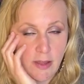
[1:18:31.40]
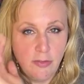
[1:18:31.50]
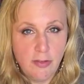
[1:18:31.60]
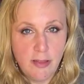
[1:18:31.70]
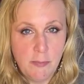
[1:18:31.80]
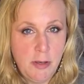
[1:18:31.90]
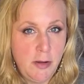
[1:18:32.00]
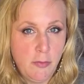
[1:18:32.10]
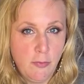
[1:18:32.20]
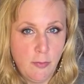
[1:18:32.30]

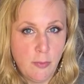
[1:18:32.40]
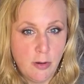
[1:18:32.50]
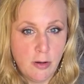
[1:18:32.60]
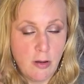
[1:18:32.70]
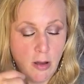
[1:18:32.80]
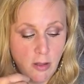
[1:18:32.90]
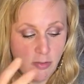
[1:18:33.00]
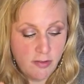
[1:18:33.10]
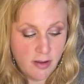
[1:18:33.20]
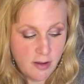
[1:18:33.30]
laminator for work
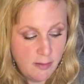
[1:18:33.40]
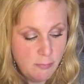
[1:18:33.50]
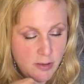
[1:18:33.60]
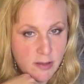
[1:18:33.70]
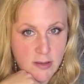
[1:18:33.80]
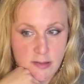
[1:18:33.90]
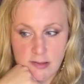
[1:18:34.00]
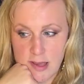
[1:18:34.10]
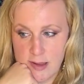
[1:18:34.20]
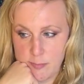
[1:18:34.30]
all the time
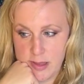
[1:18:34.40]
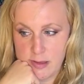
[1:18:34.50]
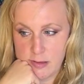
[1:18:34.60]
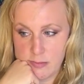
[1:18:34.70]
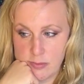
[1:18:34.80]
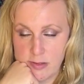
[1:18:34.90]
because I make